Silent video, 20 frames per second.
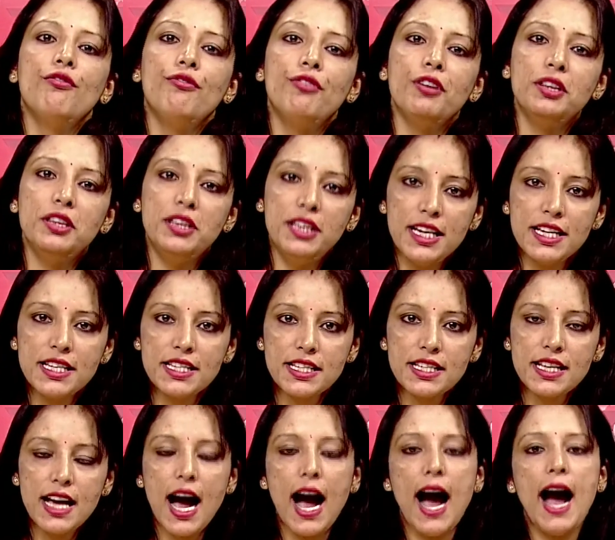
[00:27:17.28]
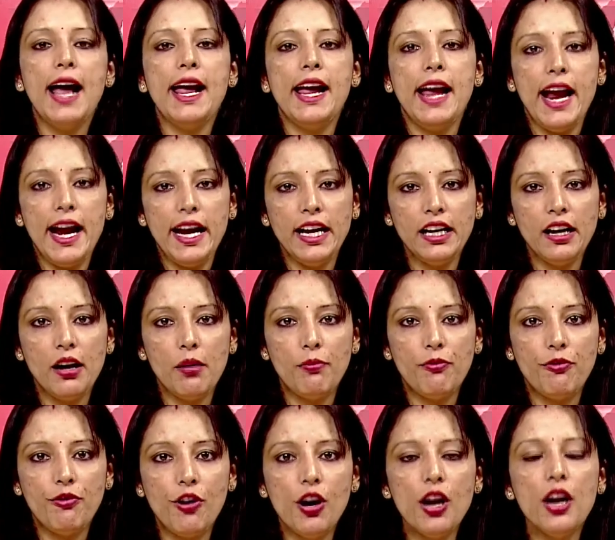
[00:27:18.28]
With this, I end
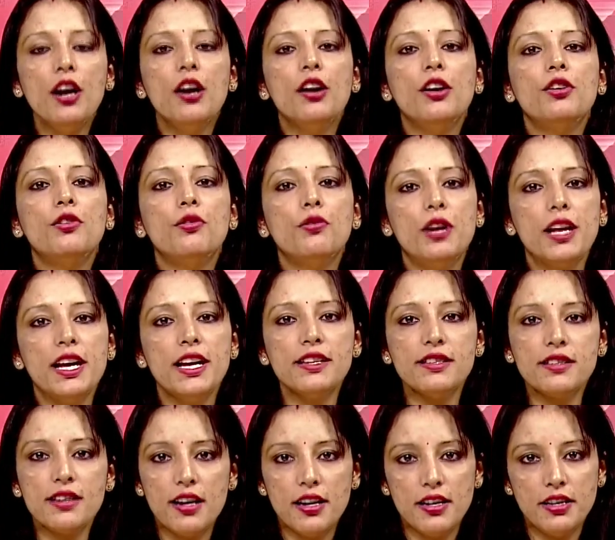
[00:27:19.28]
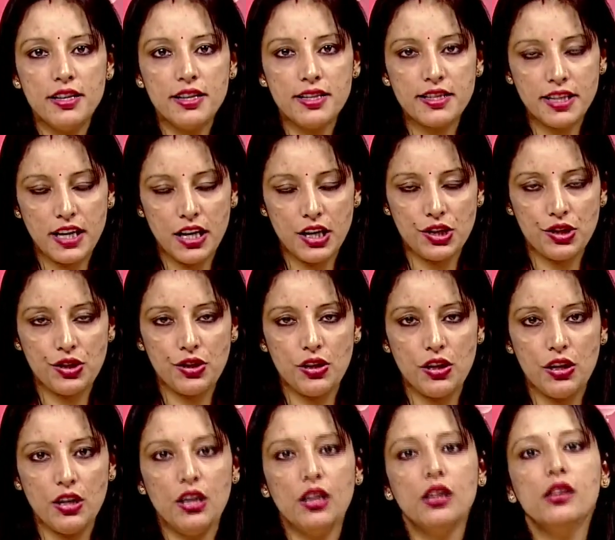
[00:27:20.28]
up for today's
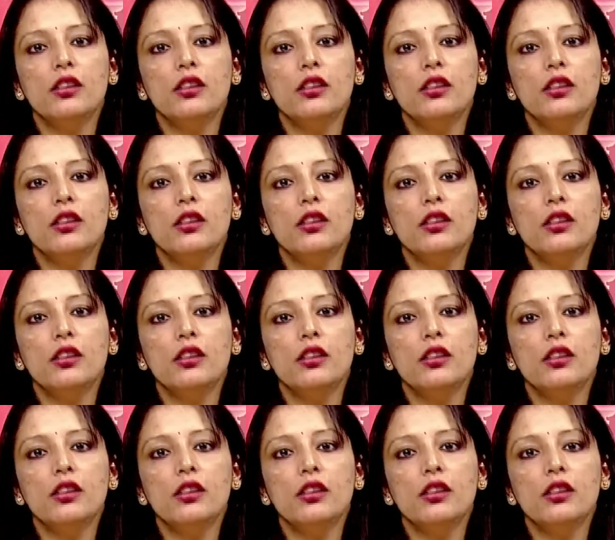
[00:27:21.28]
discussion.